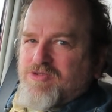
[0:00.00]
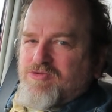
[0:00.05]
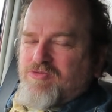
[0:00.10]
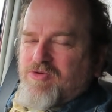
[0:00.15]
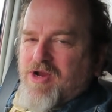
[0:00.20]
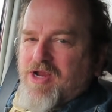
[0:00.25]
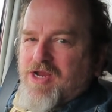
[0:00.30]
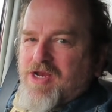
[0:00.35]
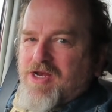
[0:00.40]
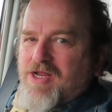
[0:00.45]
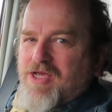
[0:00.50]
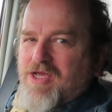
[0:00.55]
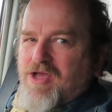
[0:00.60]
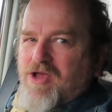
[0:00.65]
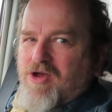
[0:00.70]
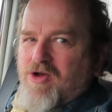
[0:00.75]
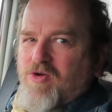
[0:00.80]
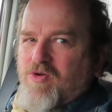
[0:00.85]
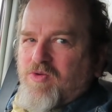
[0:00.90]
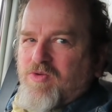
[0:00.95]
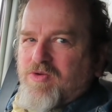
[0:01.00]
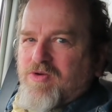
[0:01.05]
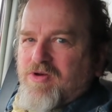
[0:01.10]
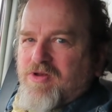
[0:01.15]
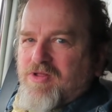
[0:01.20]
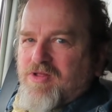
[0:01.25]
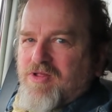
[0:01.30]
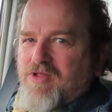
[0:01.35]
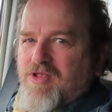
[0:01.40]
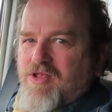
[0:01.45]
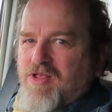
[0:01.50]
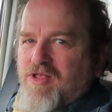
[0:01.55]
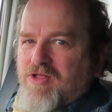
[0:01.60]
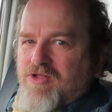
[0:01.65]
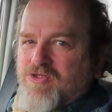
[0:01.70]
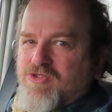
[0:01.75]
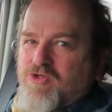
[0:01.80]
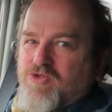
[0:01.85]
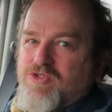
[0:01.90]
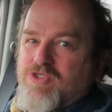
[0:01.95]
It's raining out.
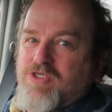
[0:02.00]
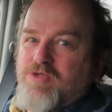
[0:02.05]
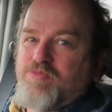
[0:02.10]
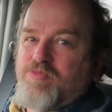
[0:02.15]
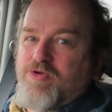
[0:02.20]
So she